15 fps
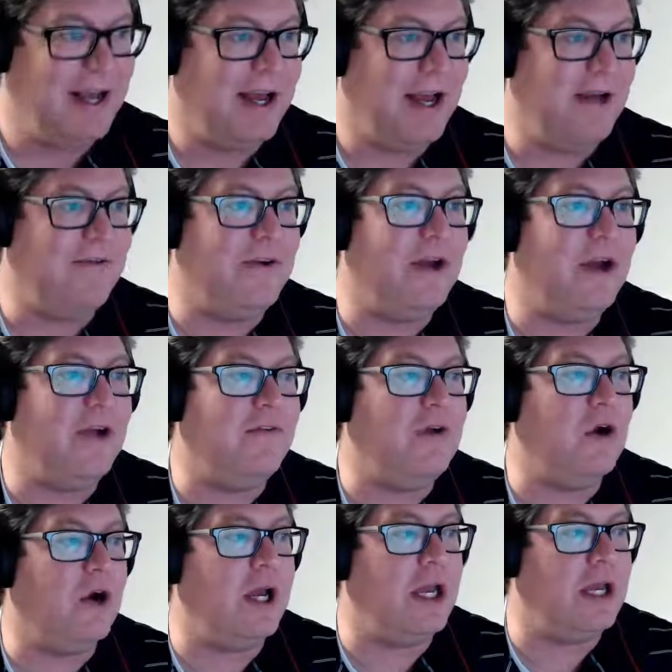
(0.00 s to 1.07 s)
if you're if you're
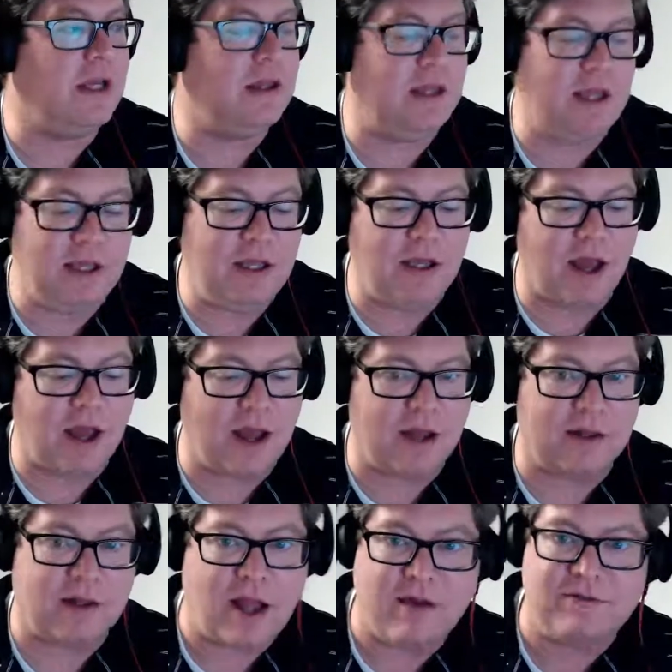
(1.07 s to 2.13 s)
in the uh,
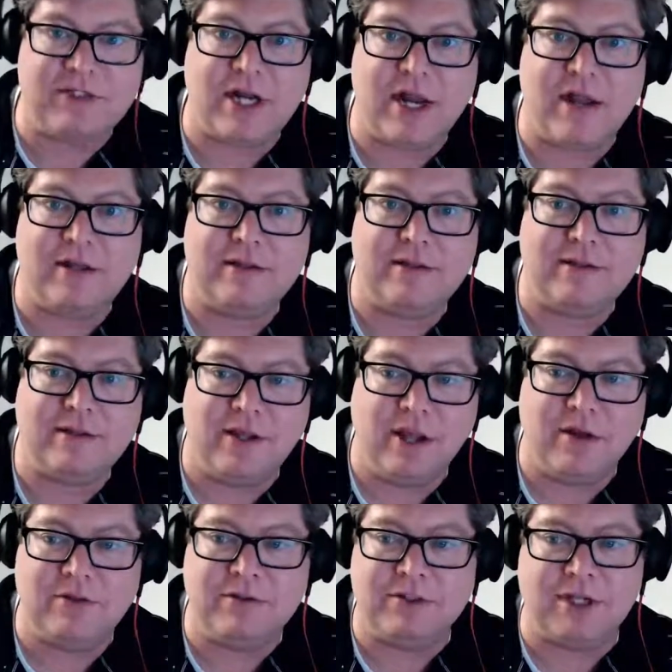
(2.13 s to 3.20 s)
live chat, you know,
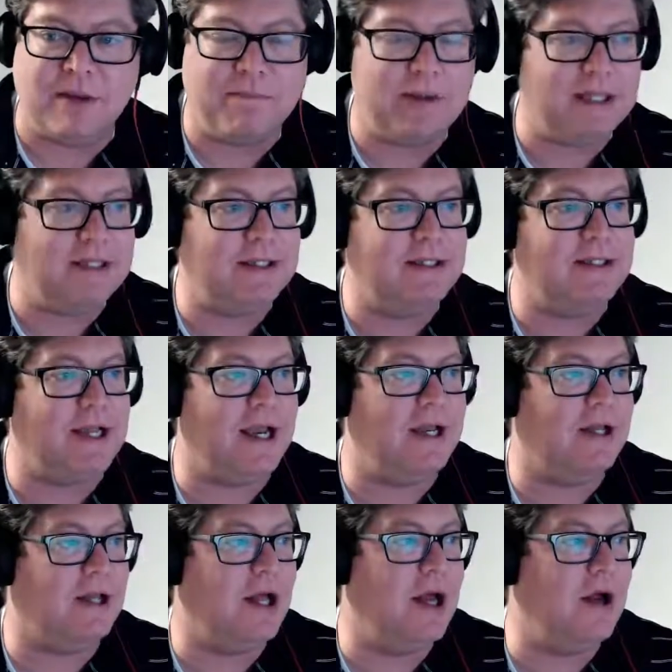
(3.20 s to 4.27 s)
jump in, say
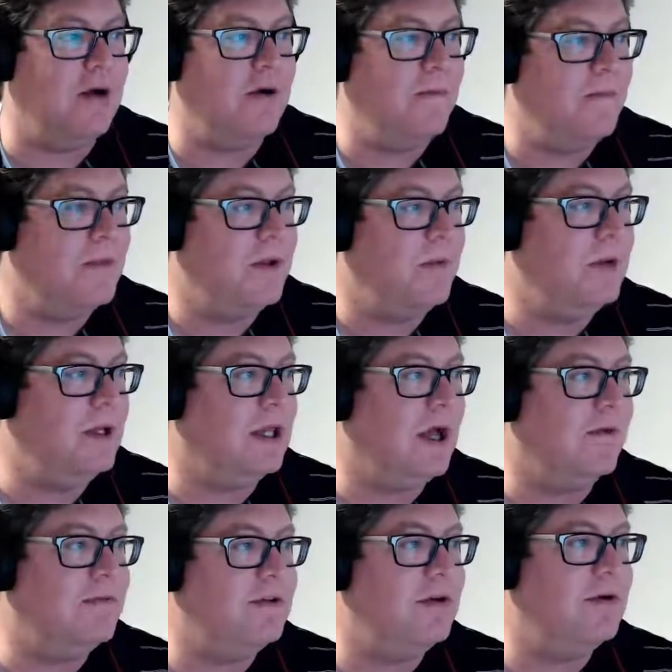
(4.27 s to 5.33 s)
hello. We'd love
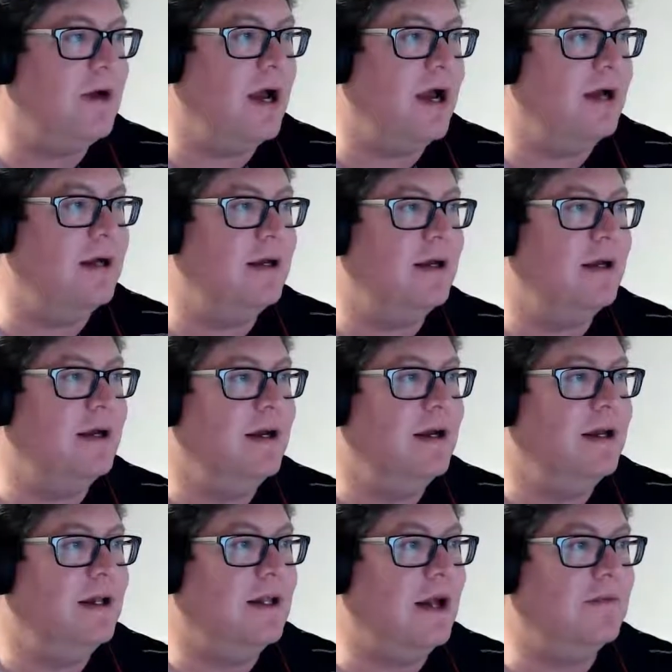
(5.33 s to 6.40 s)
to uh,
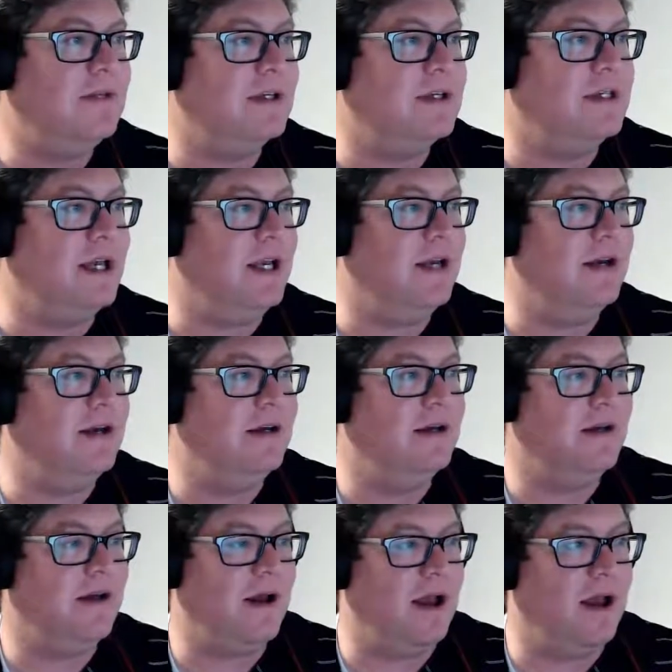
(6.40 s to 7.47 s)
love to see you
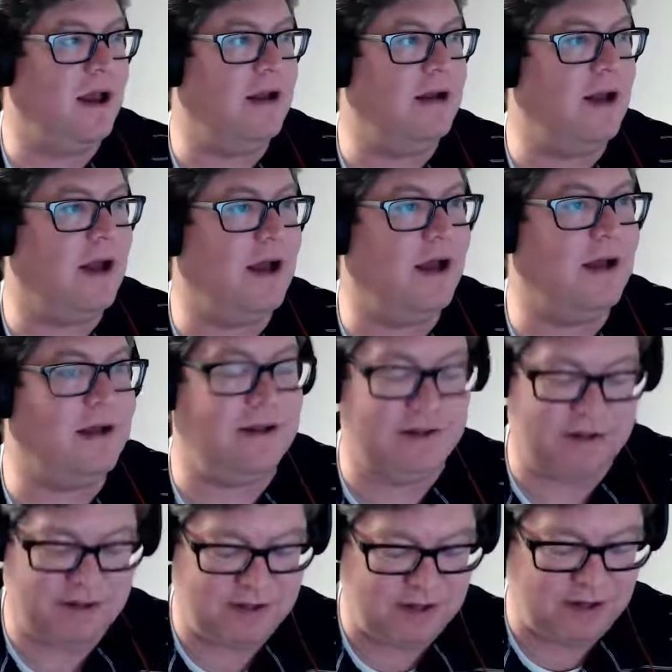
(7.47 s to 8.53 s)
and uh,
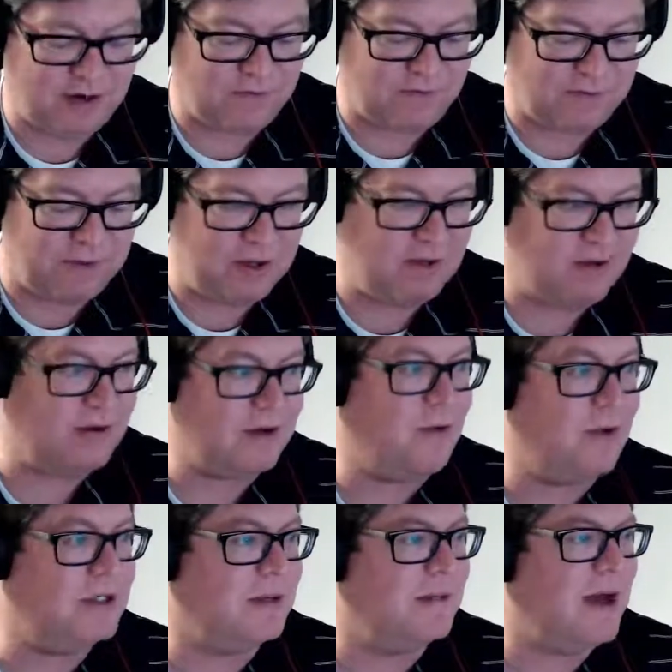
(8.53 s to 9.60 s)
hear from you. Of
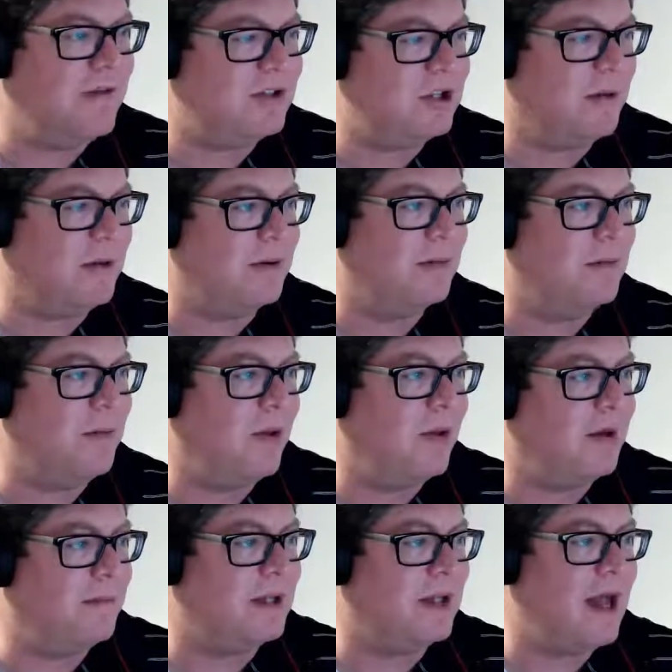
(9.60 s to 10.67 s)
course, I'm having trouble pulling up
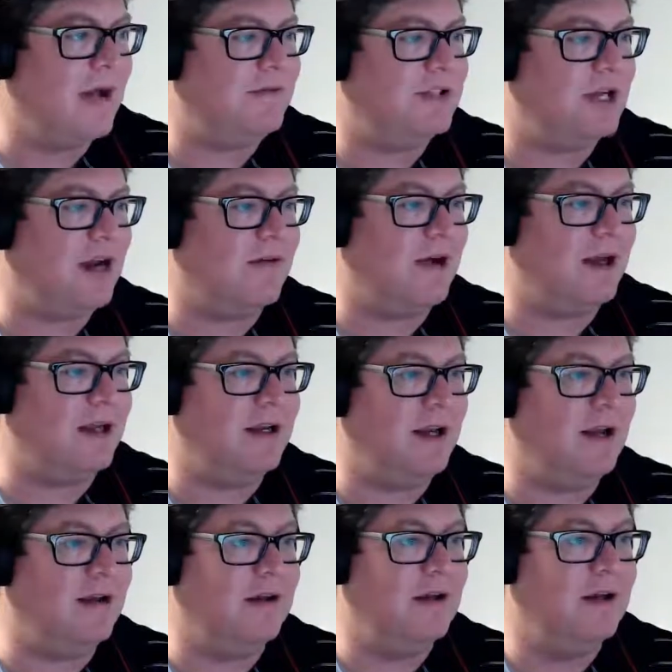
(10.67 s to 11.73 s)
the live chat right
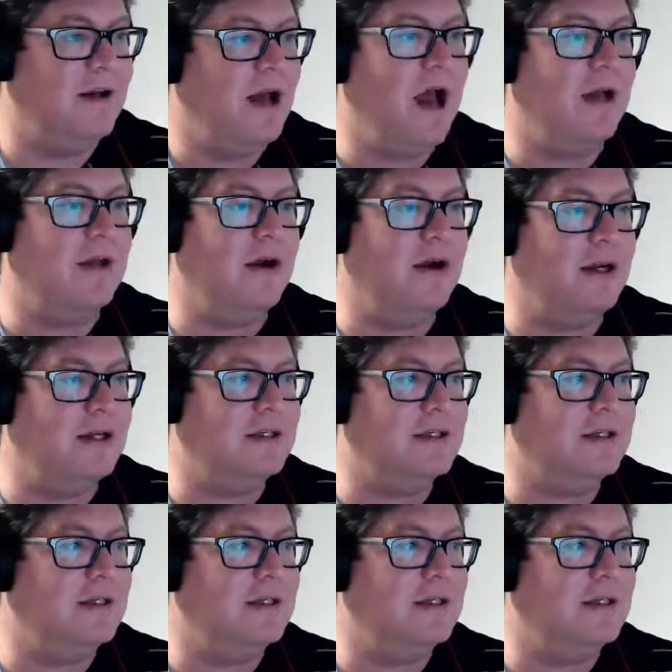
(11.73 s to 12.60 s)
now. Oh, there it is.